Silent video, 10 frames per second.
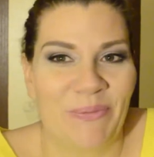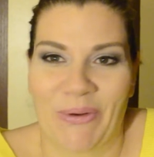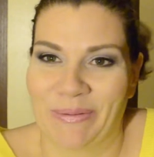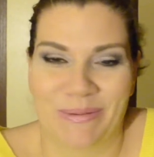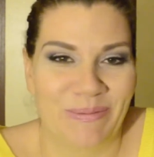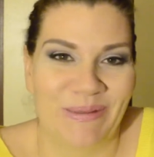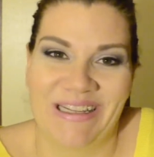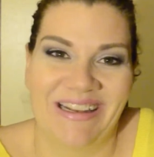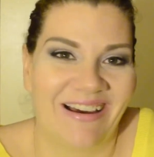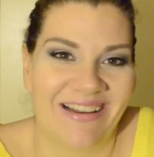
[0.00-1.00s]

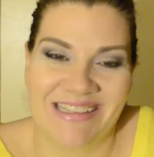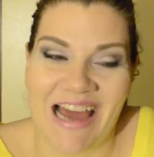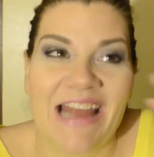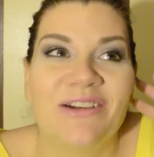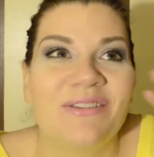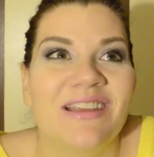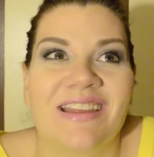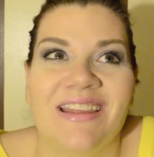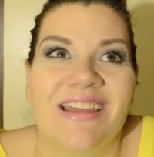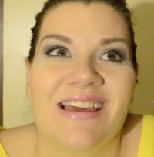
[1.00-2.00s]
Probably not. I don't think
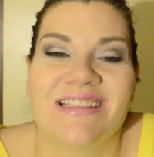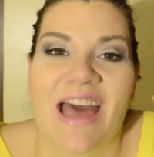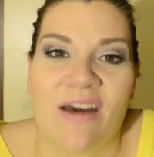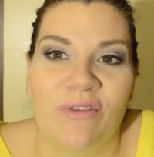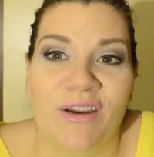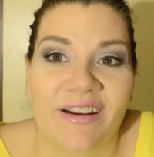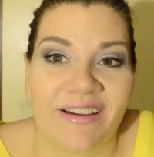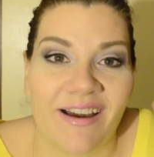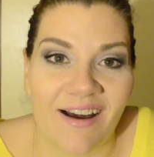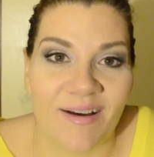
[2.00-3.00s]
that thing is ever going to
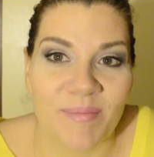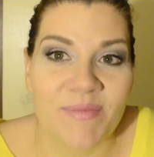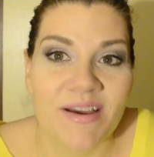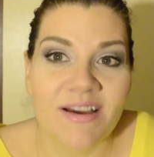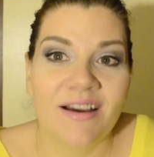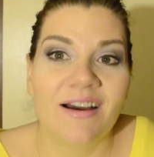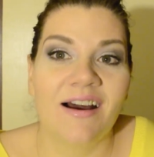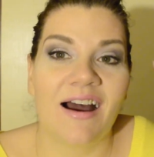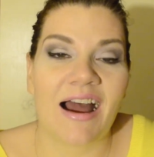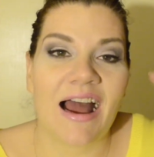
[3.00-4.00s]
come.
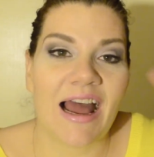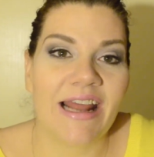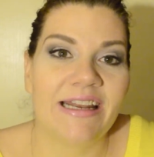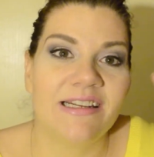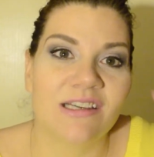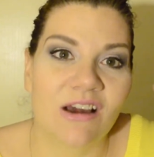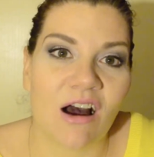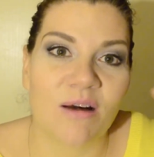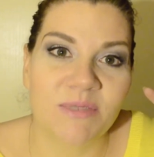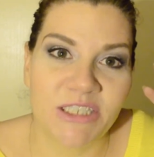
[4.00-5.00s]
I need to
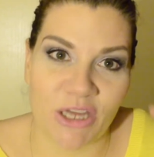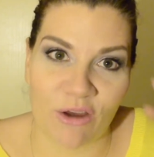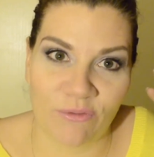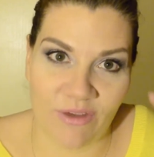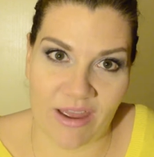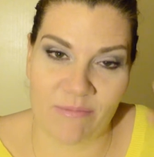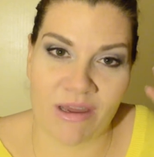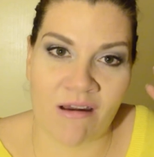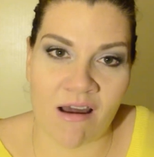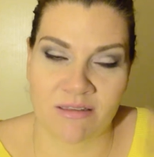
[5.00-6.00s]
call Michelle Phan
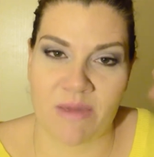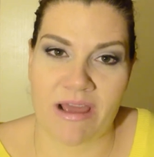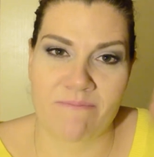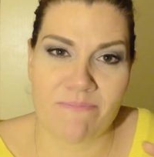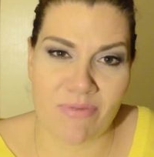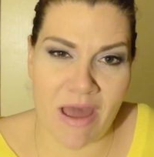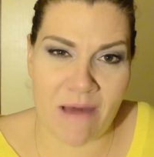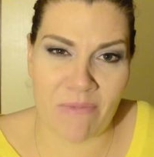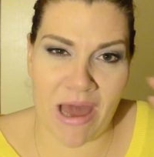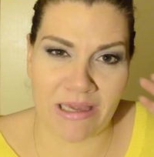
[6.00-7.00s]
because my
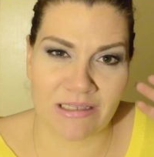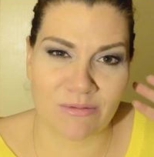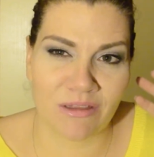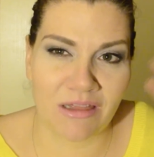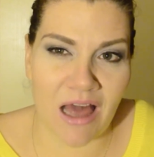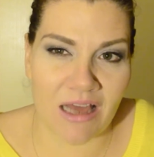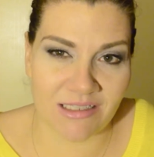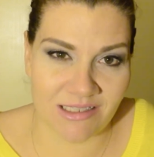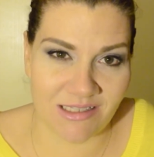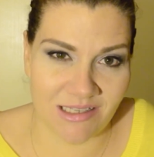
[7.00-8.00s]
glam bag is
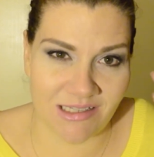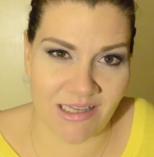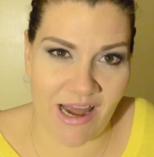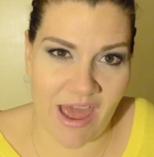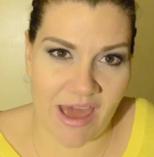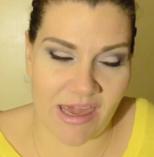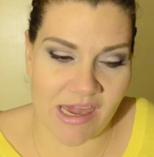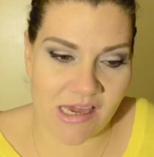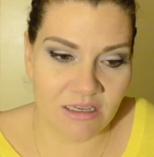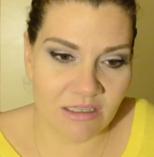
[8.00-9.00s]
lost in
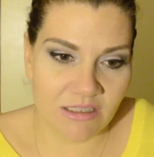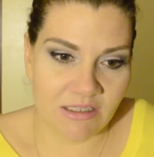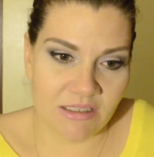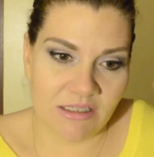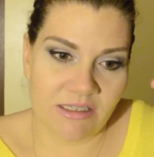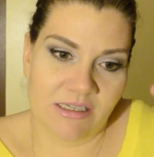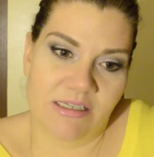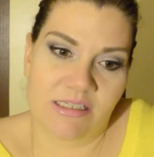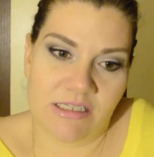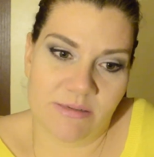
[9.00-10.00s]
Cincinnati.
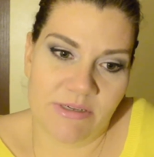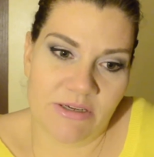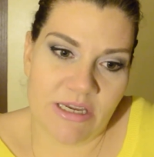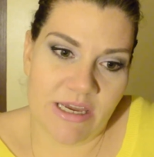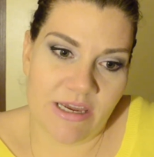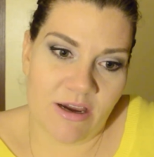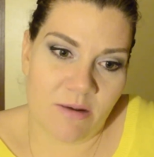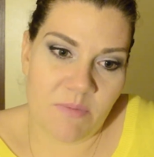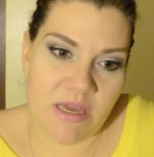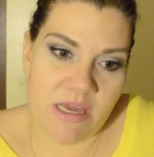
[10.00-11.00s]

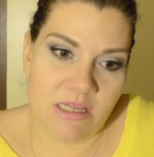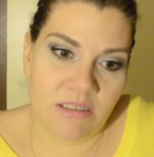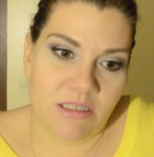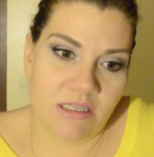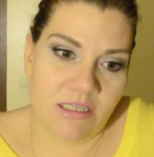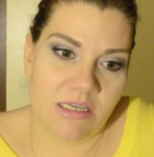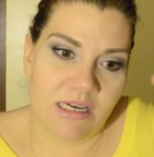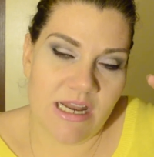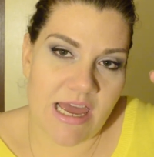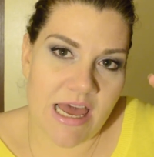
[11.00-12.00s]
WKRP in
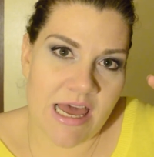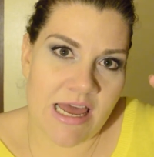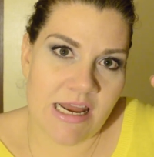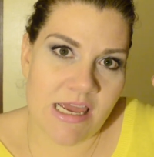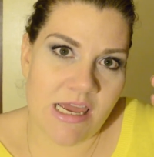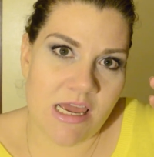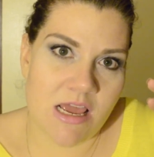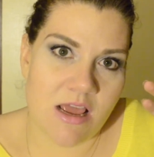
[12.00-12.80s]
Cincinnati.